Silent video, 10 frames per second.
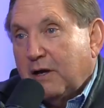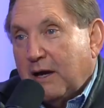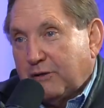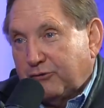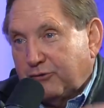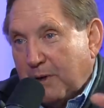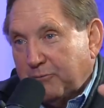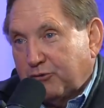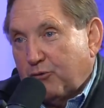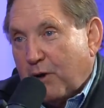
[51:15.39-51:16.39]
at
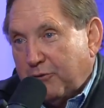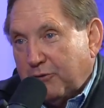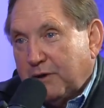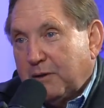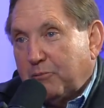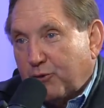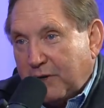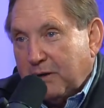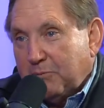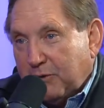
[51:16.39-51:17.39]
some squadron in
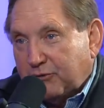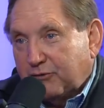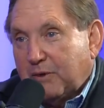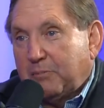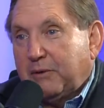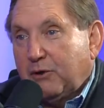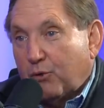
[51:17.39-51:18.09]
Meridian, Mississippi,